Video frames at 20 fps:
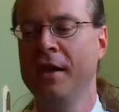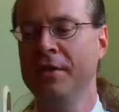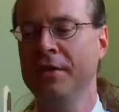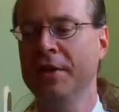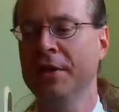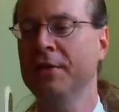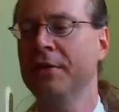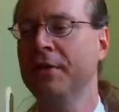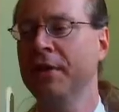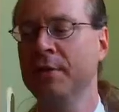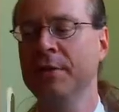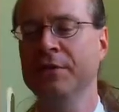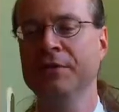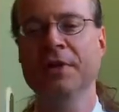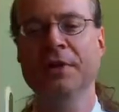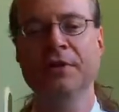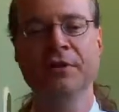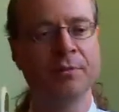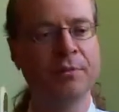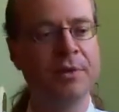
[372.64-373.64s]
The other thing we've
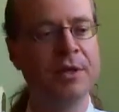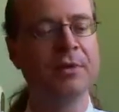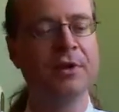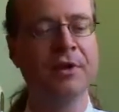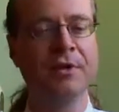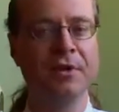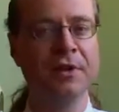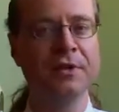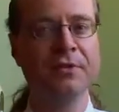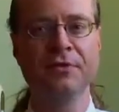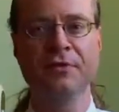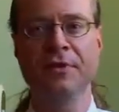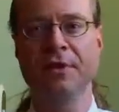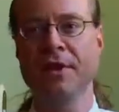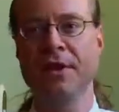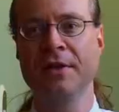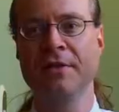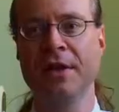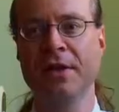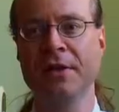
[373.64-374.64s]
done is the people that are
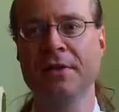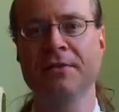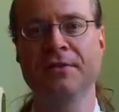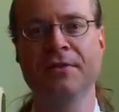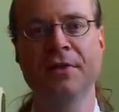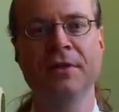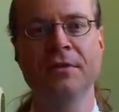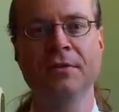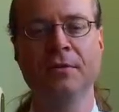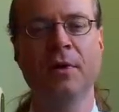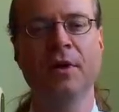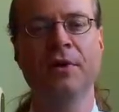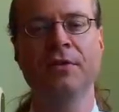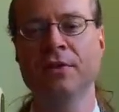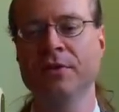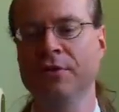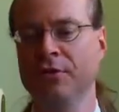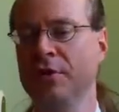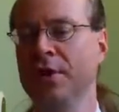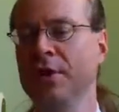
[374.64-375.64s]
interested, they send
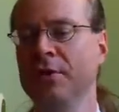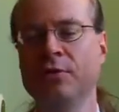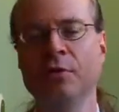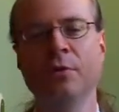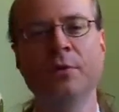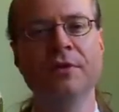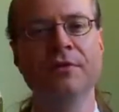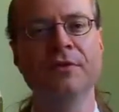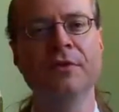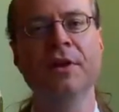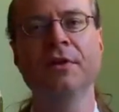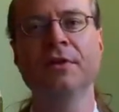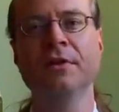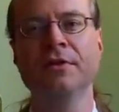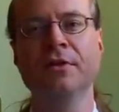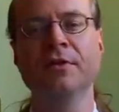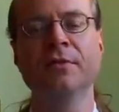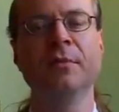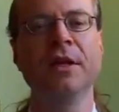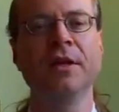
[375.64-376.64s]
questions. Here's what we've done.
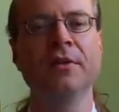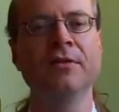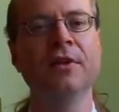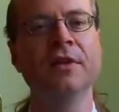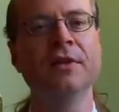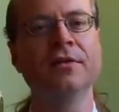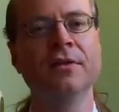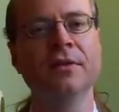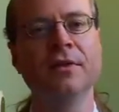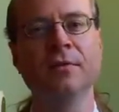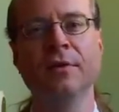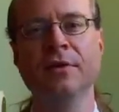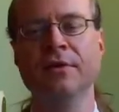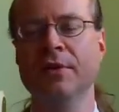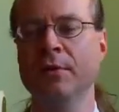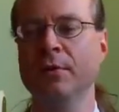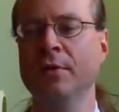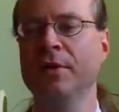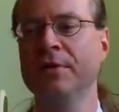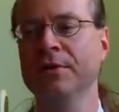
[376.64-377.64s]
Does this make sense? And then we
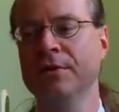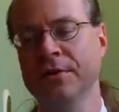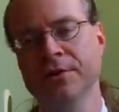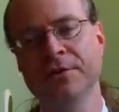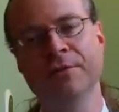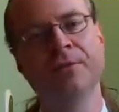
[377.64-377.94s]
say, well,